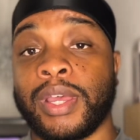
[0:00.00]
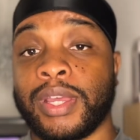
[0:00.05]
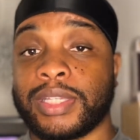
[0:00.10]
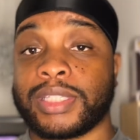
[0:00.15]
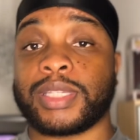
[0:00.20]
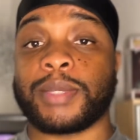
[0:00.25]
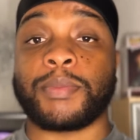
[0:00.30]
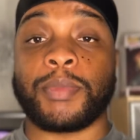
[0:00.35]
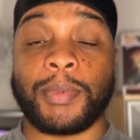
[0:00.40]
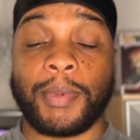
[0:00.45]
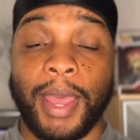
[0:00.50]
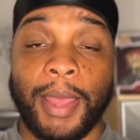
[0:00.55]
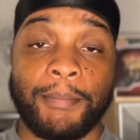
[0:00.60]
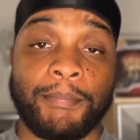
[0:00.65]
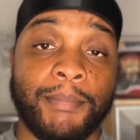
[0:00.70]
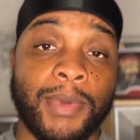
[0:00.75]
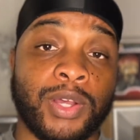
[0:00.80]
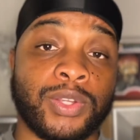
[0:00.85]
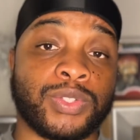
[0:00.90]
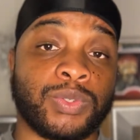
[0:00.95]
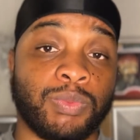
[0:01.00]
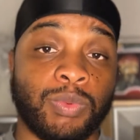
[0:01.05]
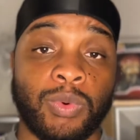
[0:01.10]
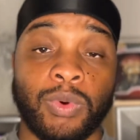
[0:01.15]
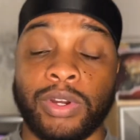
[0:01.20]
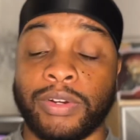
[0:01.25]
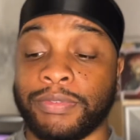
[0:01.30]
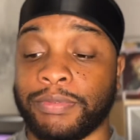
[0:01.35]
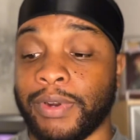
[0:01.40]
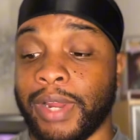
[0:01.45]
some of my most
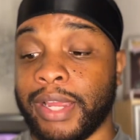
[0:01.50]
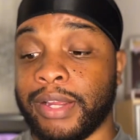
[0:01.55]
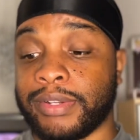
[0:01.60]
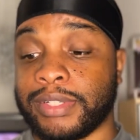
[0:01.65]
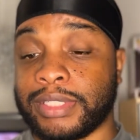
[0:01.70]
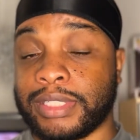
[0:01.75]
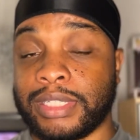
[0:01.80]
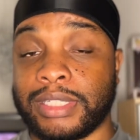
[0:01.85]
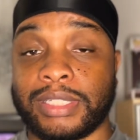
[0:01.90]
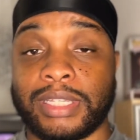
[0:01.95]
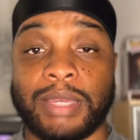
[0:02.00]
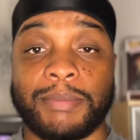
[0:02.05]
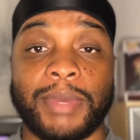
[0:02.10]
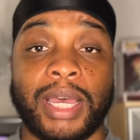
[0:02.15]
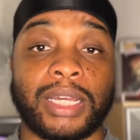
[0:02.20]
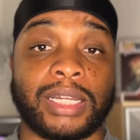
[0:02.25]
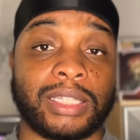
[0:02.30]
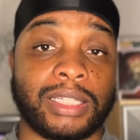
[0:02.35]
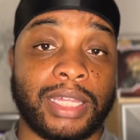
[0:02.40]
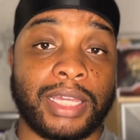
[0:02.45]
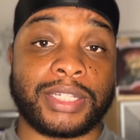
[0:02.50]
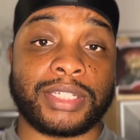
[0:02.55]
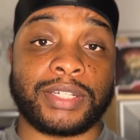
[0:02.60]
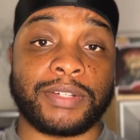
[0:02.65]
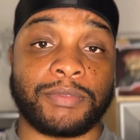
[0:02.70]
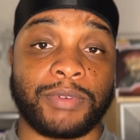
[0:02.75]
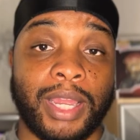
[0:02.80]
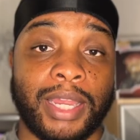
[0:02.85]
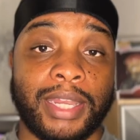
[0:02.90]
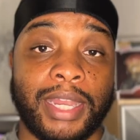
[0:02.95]
worn fragrances in my
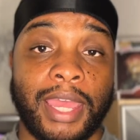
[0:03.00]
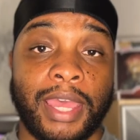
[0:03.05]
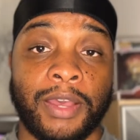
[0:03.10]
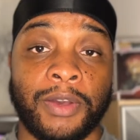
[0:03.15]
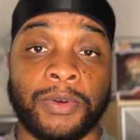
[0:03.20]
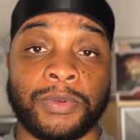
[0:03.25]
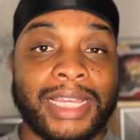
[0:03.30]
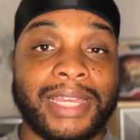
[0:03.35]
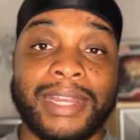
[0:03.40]
collection right now.